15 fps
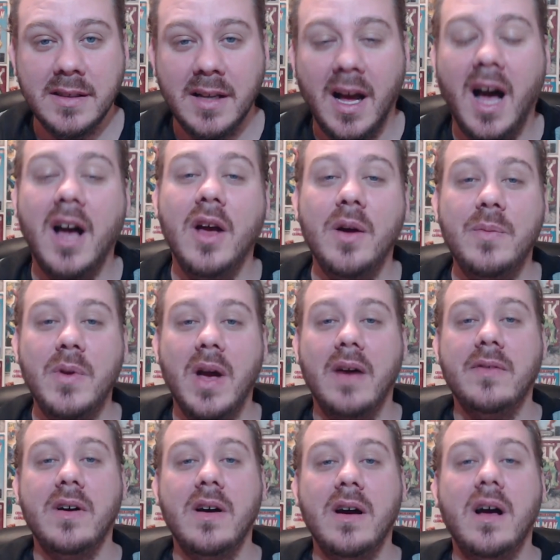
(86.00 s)
I hope you have
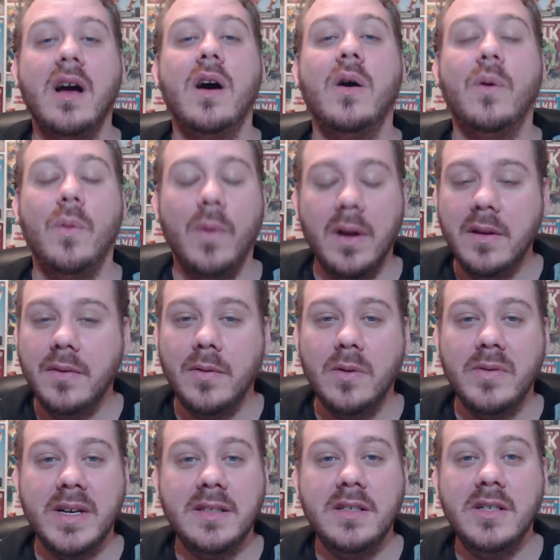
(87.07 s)
a wonderful
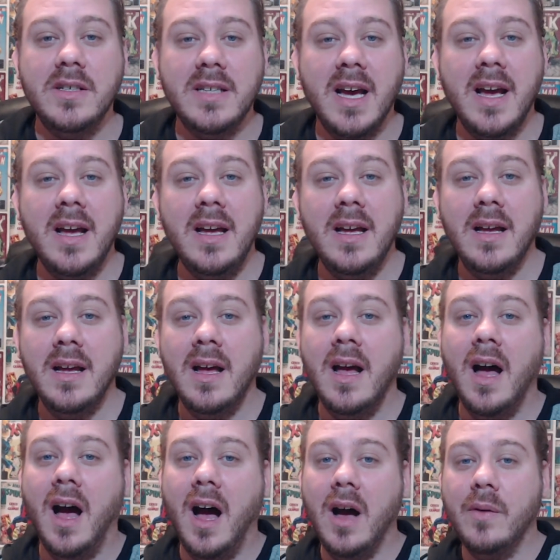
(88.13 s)
rest of your day.
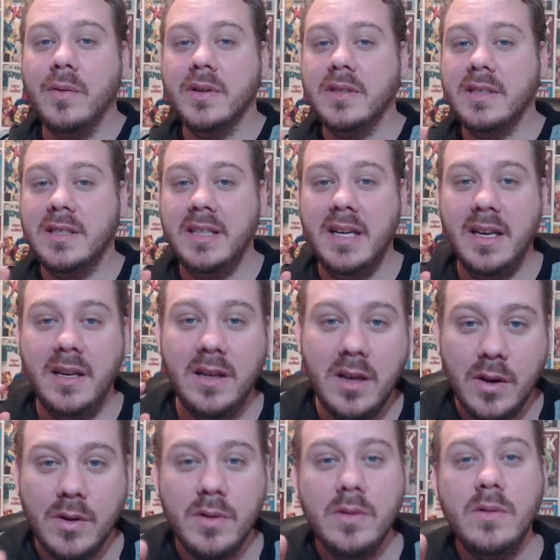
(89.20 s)
I will see
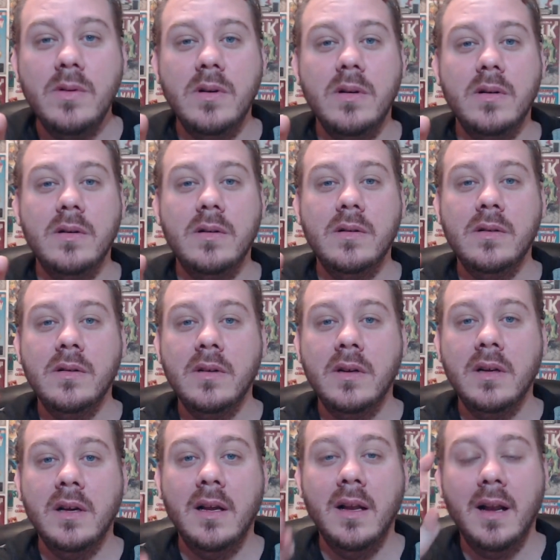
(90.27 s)
you
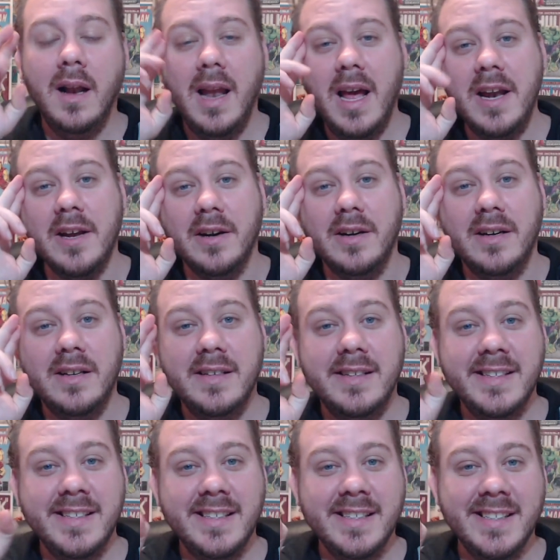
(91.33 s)
later.
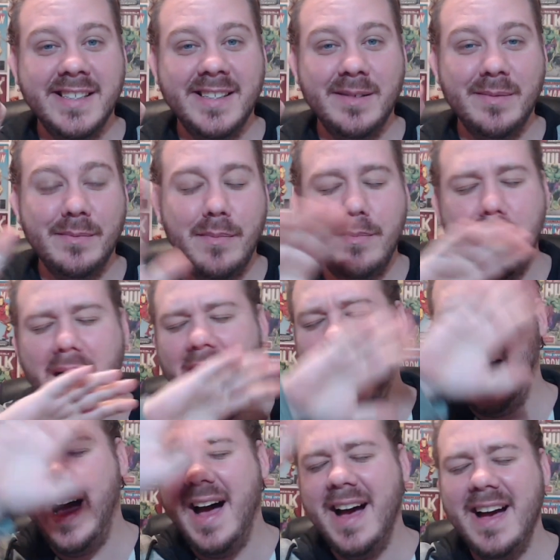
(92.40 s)

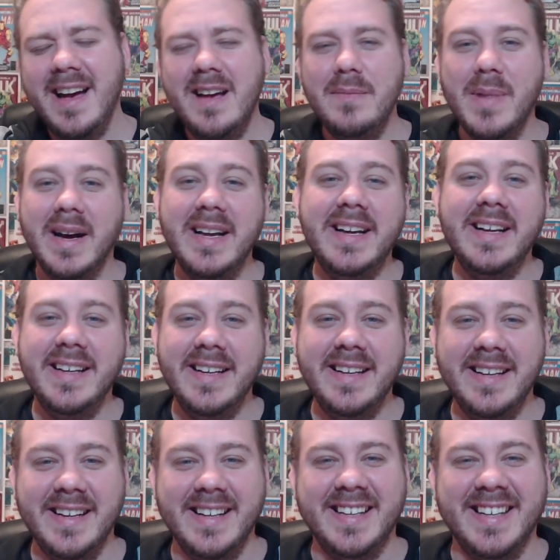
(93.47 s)
Bye
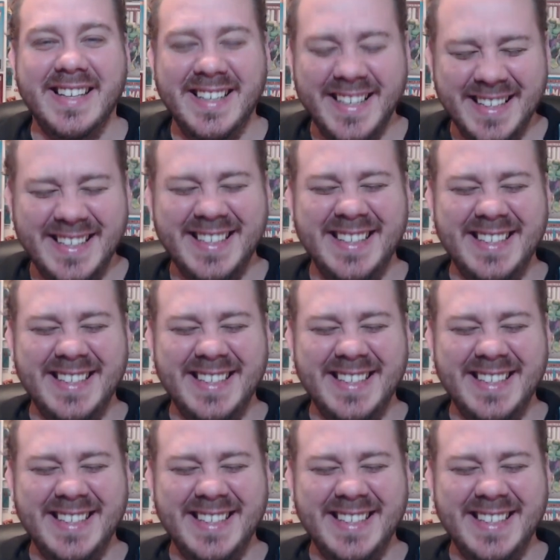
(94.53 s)
bye.